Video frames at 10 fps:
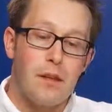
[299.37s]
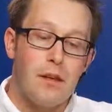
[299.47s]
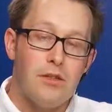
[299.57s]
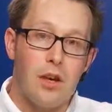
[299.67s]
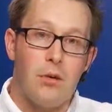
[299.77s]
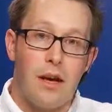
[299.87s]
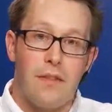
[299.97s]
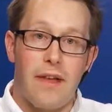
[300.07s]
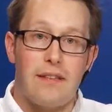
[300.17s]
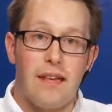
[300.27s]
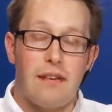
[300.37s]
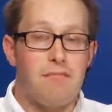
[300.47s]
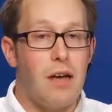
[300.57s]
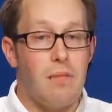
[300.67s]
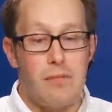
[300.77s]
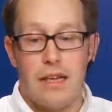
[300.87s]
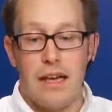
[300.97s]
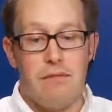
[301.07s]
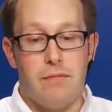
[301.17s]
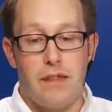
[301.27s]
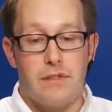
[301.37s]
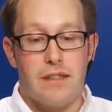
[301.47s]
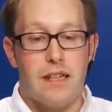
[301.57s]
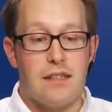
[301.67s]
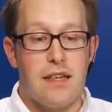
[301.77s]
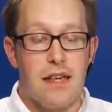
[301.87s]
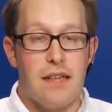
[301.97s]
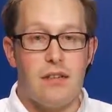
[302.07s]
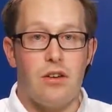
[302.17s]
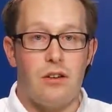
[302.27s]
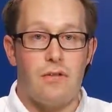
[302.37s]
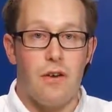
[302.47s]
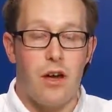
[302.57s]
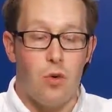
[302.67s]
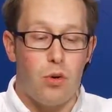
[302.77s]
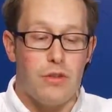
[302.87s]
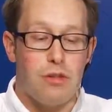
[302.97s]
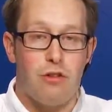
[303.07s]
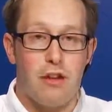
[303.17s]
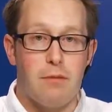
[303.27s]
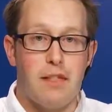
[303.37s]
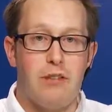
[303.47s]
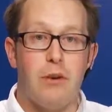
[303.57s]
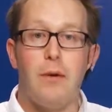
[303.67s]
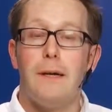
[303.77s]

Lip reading: So that said, the kit is fantastic inside of all of this training material.